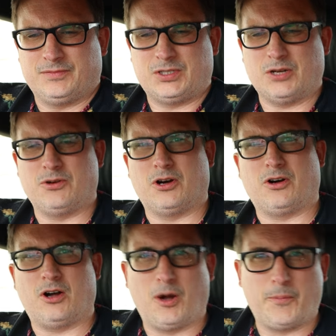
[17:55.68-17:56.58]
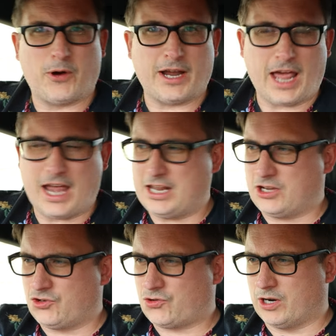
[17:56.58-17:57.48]
Do not operate any
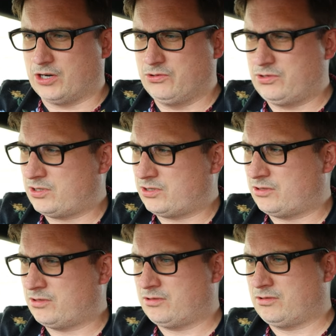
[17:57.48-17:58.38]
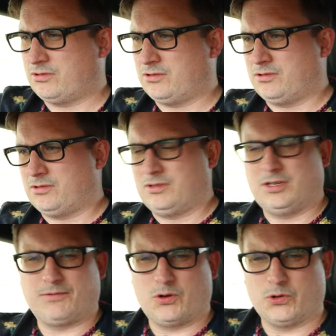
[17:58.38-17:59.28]
controls.
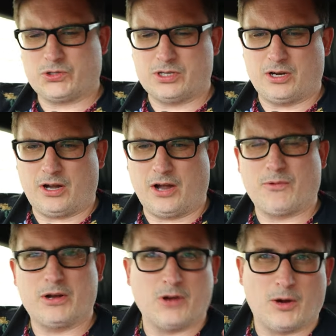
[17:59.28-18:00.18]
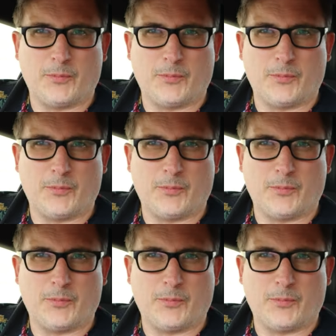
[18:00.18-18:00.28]
Of course not, I won't